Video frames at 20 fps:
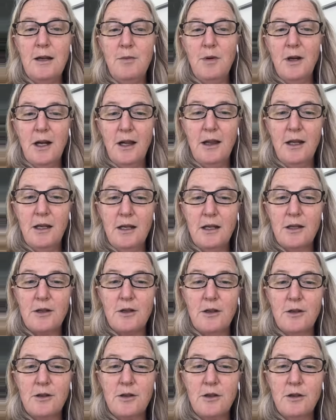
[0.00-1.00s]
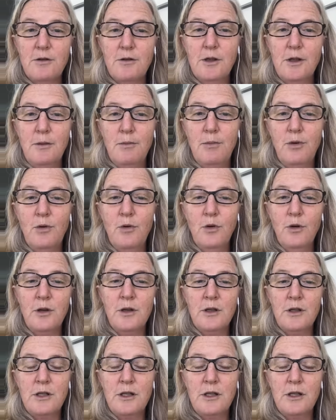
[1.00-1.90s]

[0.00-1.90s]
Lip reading: but I think it's also important